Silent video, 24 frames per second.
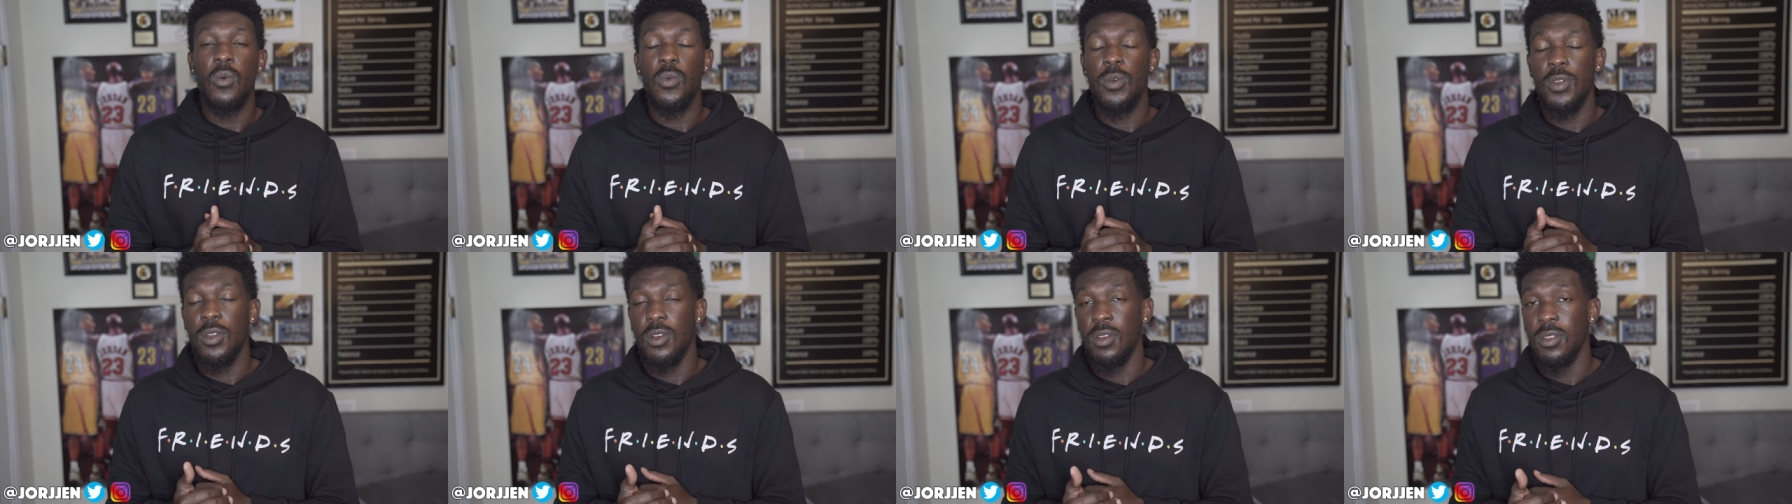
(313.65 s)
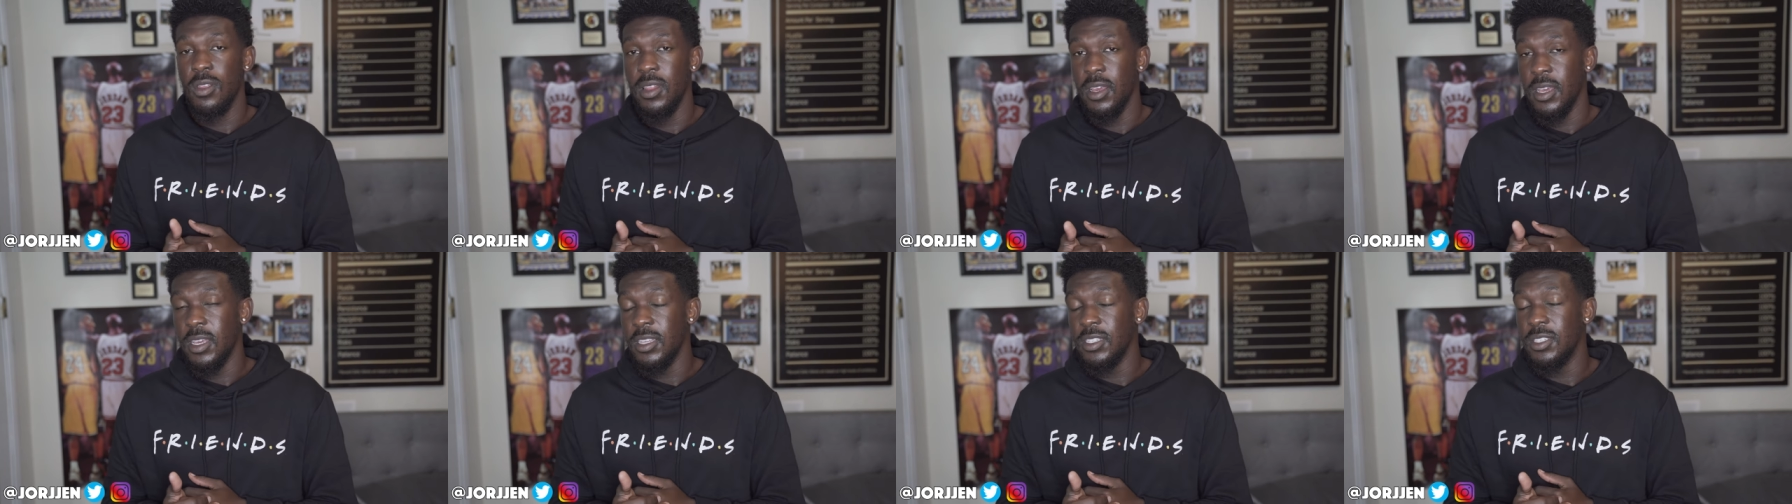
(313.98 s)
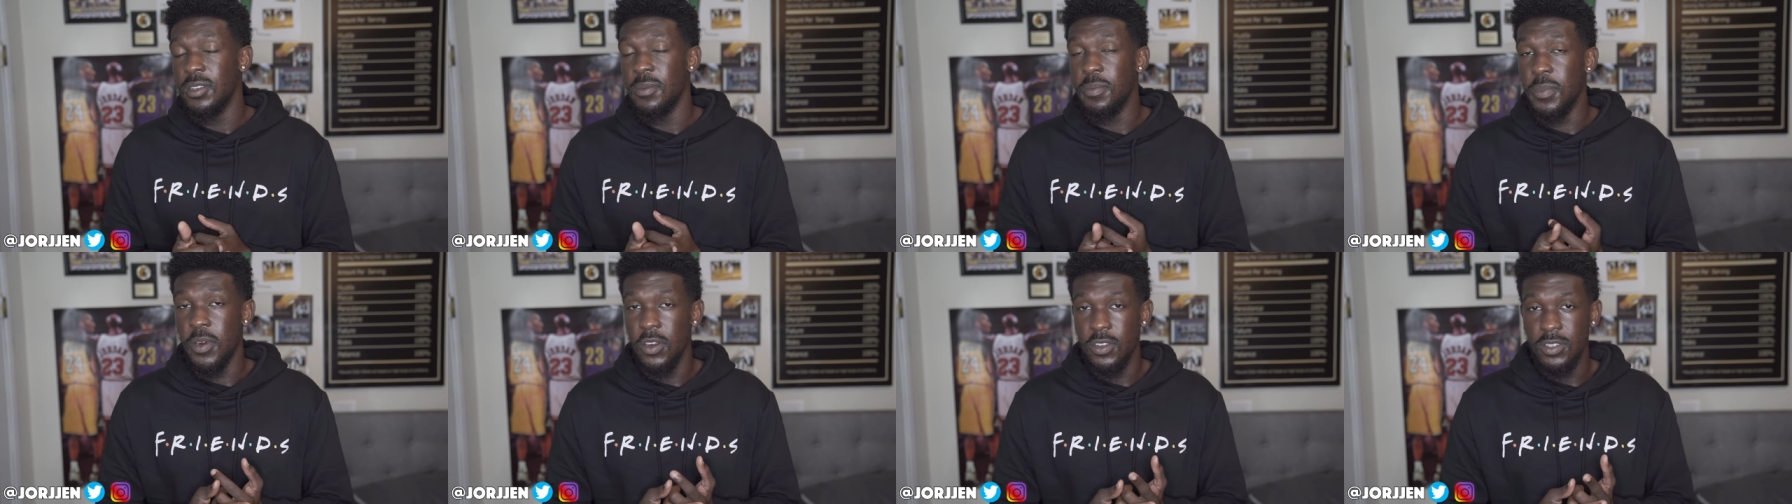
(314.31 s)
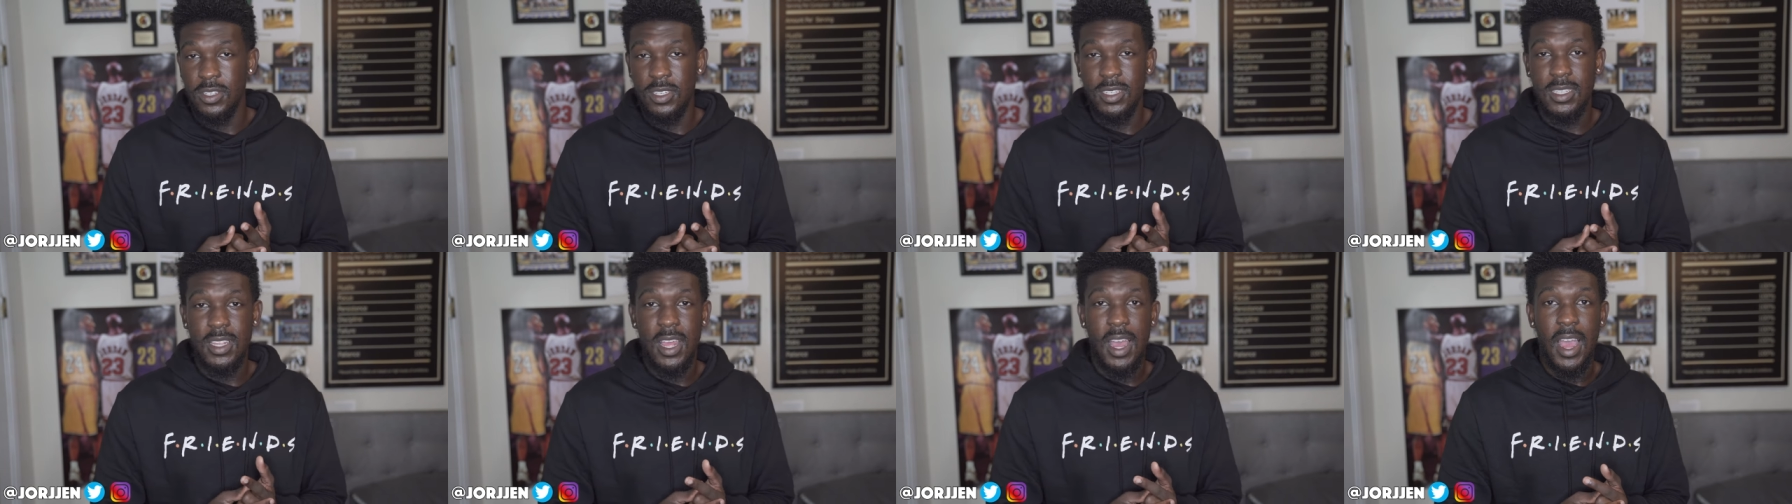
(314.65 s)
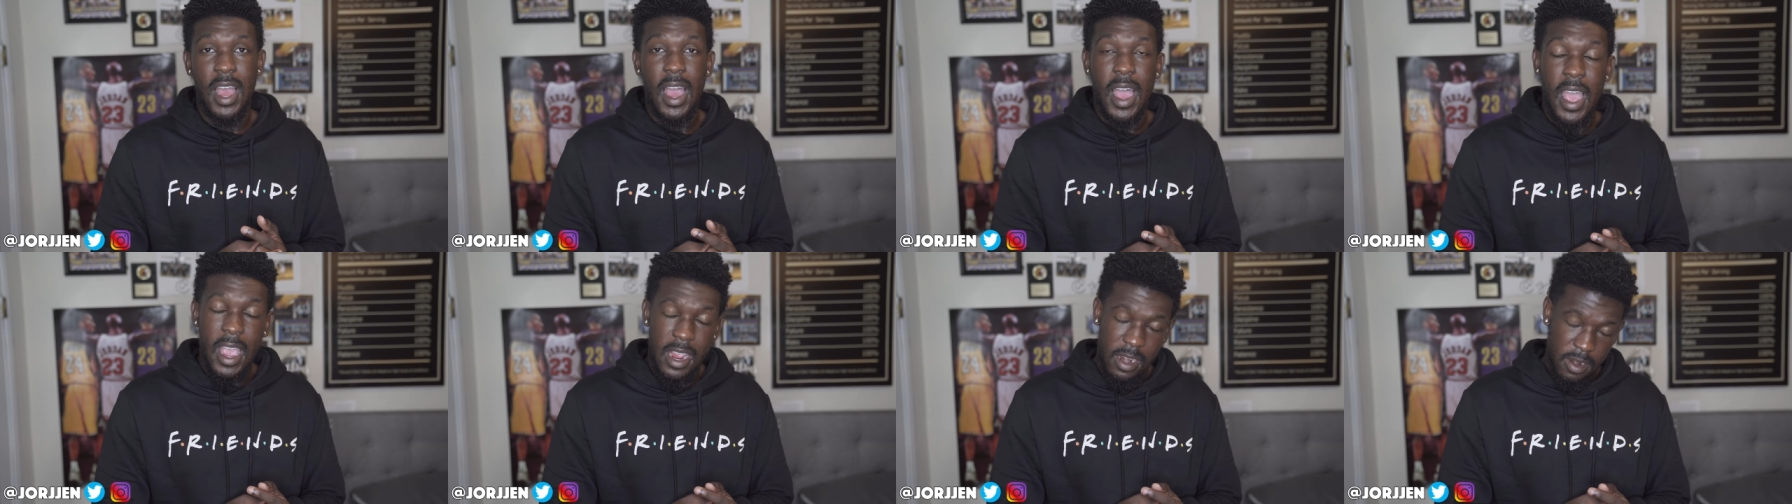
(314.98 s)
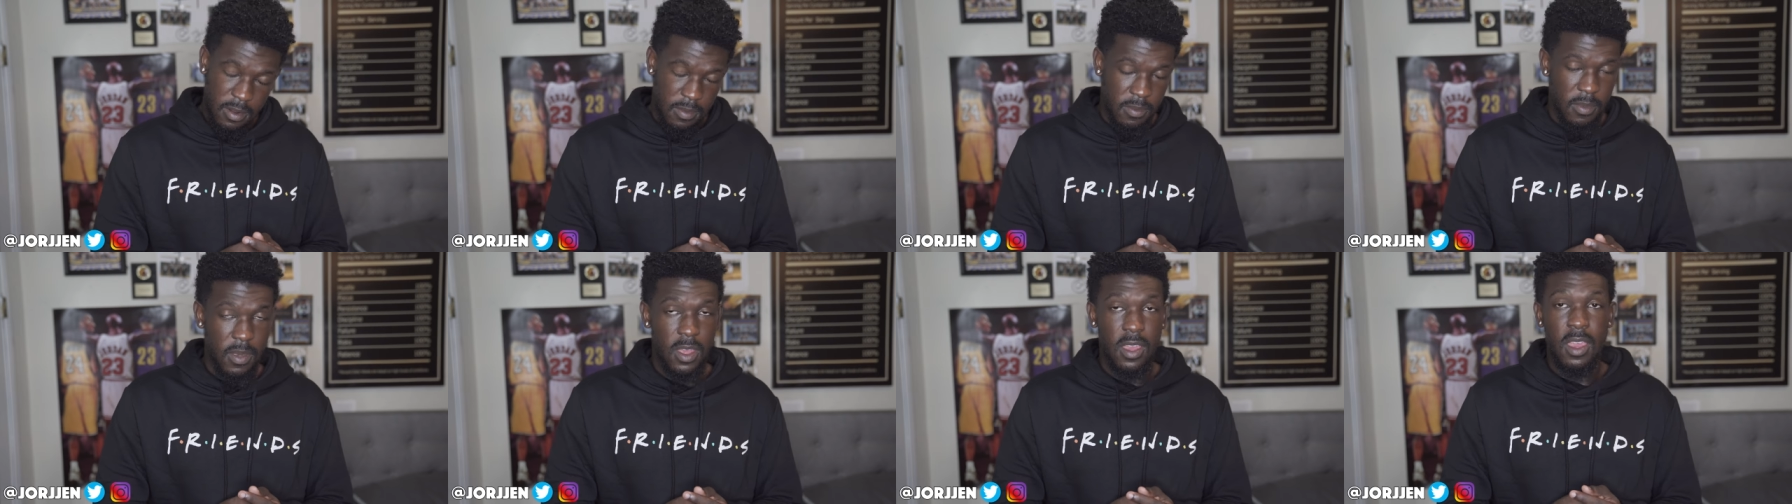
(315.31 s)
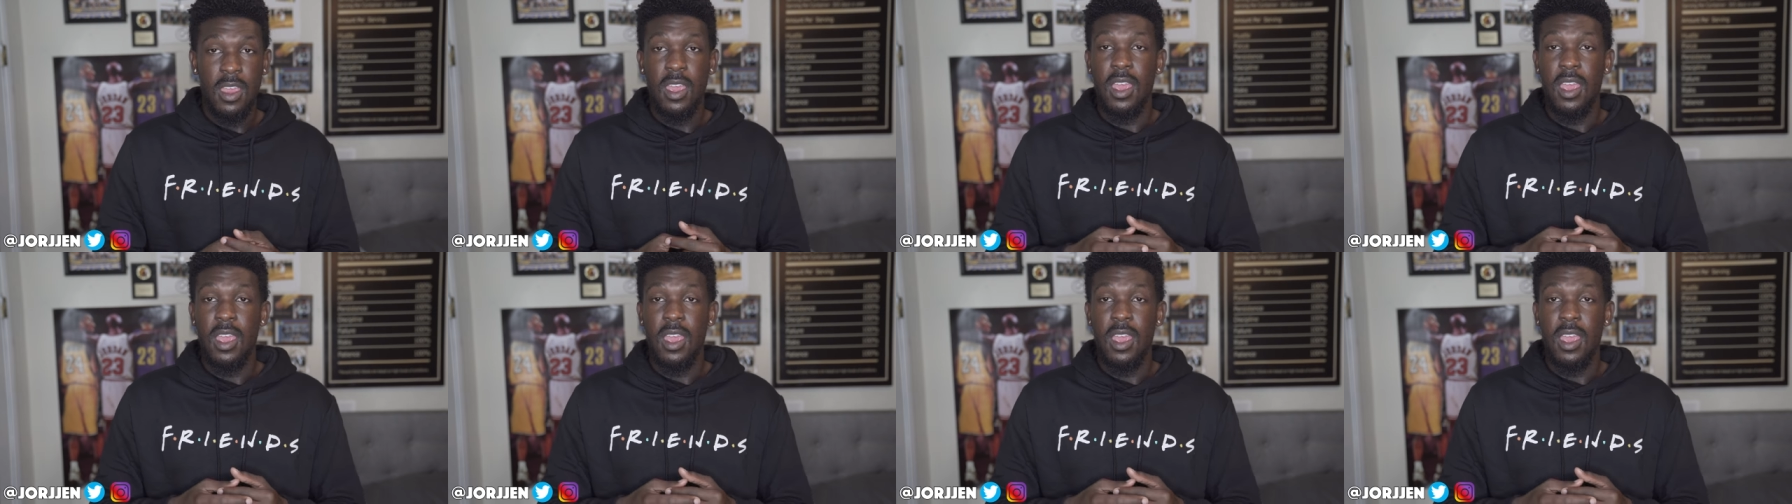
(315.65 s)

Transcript: when you're looking to purchase the item.